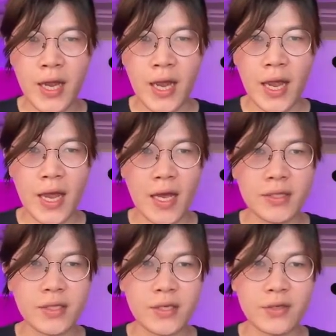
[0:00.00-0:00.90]

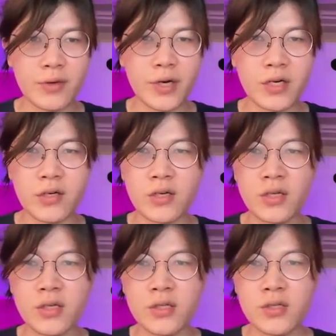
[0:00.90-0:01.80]
And here we are.
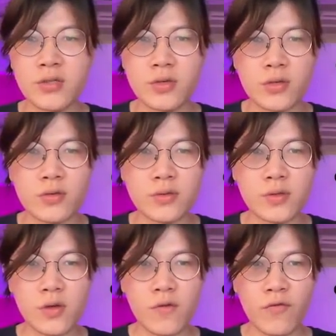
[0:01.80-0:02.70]
So
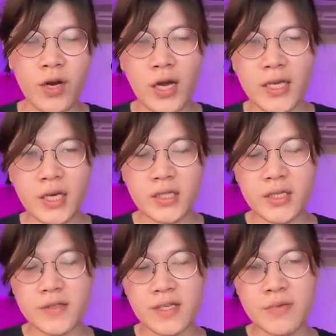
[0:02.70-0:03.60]
for now, I got
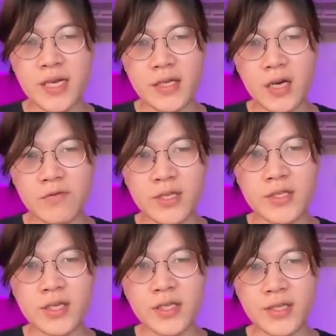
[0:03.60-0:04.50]
a subset of this
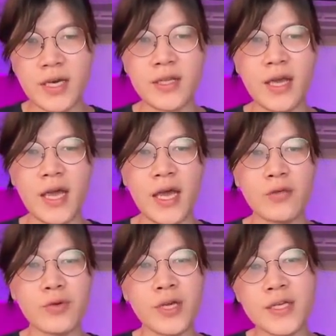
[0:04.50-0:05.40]
dataset, and you can